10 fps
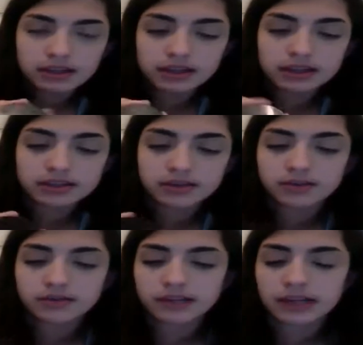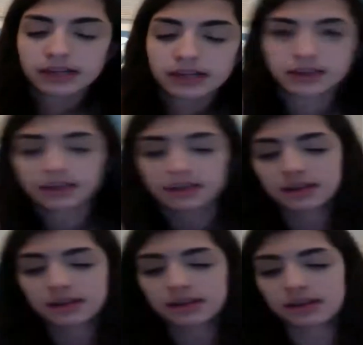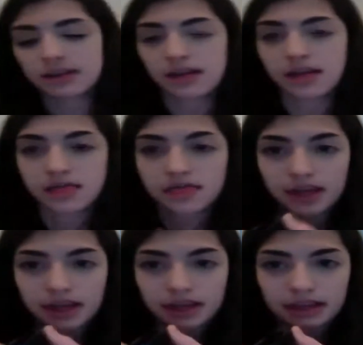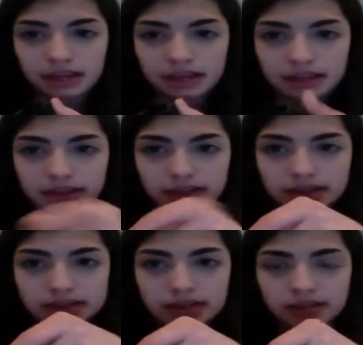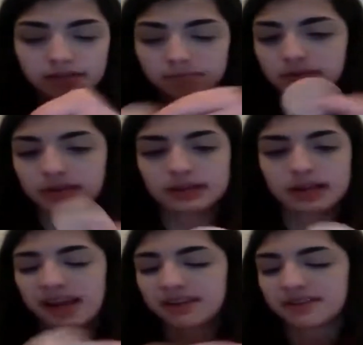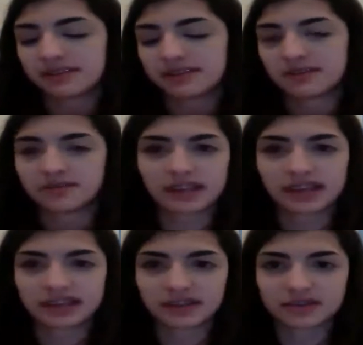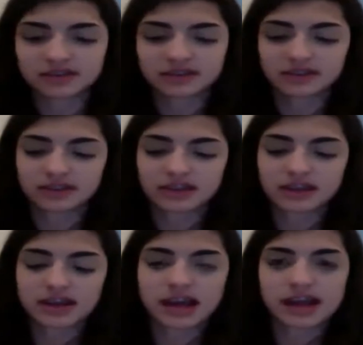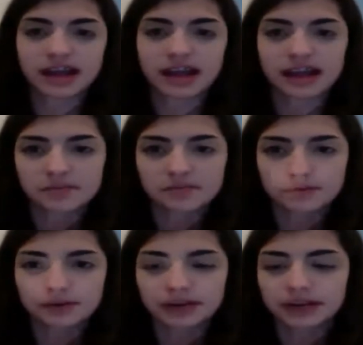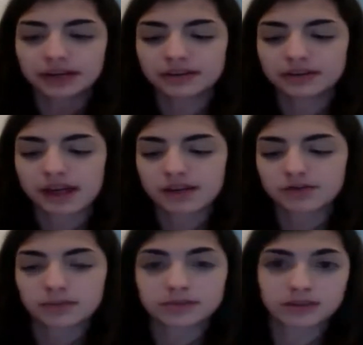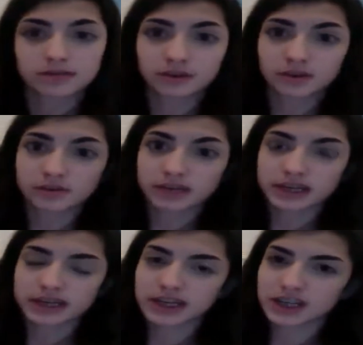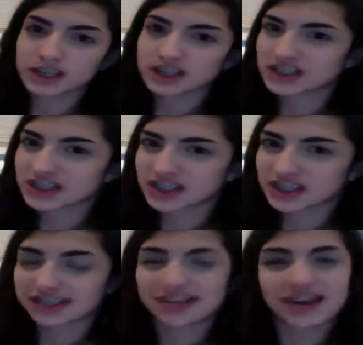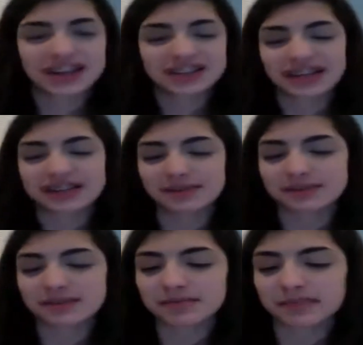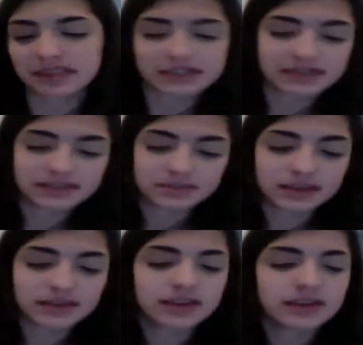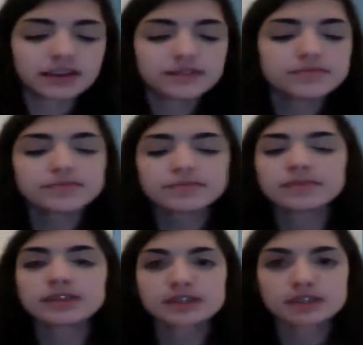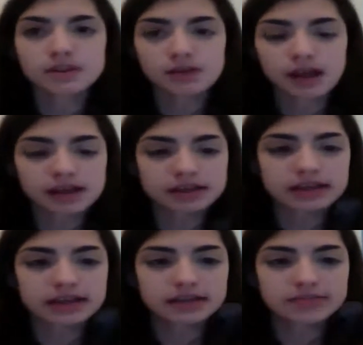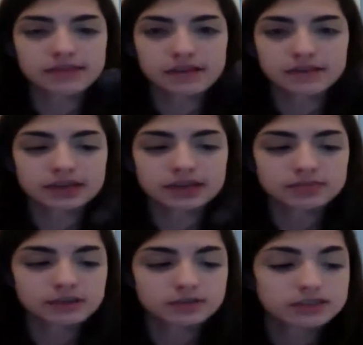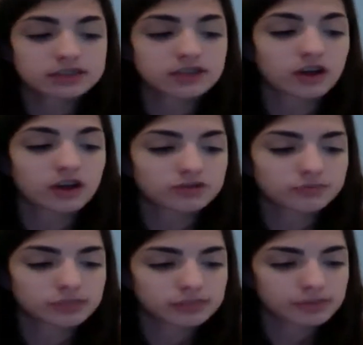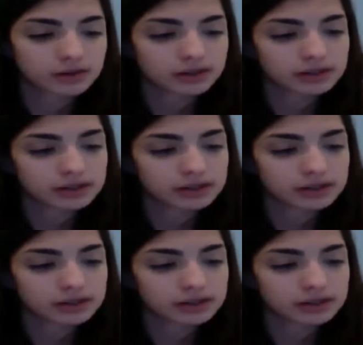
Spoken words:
its own like thing, like this thing, but I don't like those, and I kind of broke it. I dropped it on the floor, but shh, no, actually I spent my own money, so it doesn't matter. So I take my foundation brush, which is also Meet Mark.